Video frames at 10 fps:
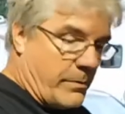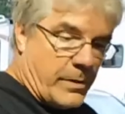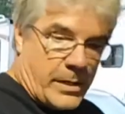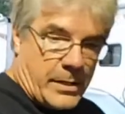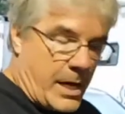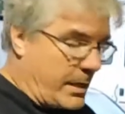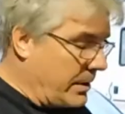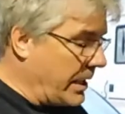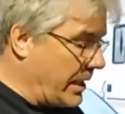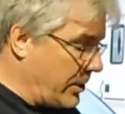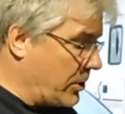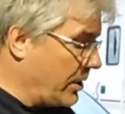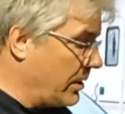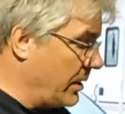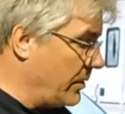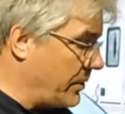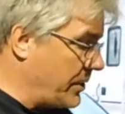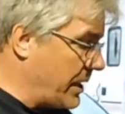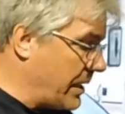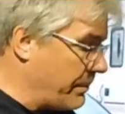and not and it should clear the
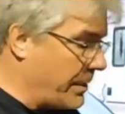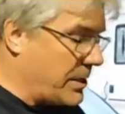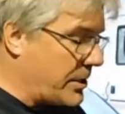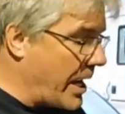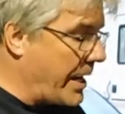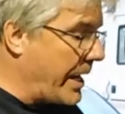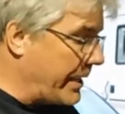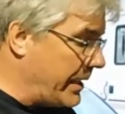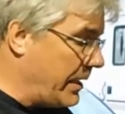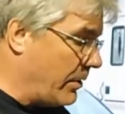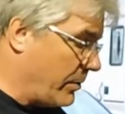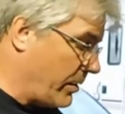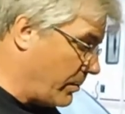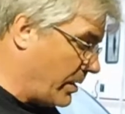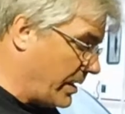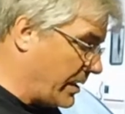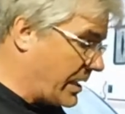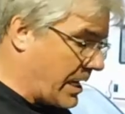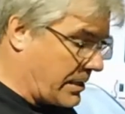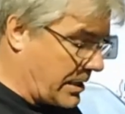seat. But it's not ideal because one, gas
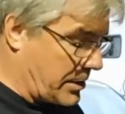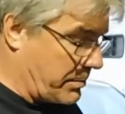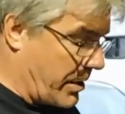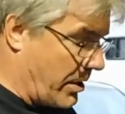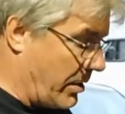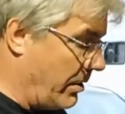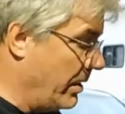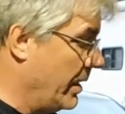casting small.